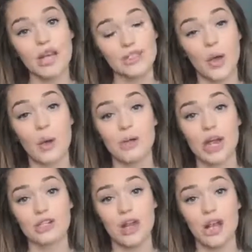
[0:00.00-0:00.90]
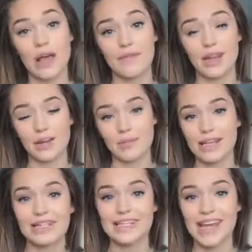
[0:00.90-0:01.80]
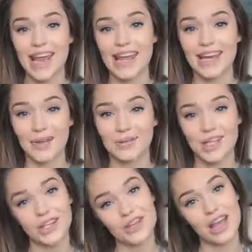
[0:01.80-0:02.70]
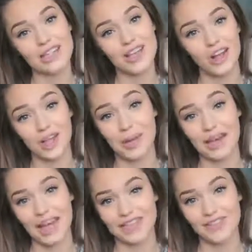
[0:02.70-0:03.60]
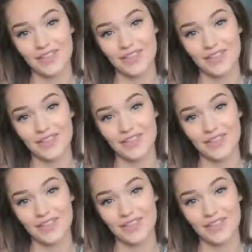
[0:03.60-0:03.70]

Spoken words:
So I hope you guys are all having an amazing day, and I will talk to you guys all in my next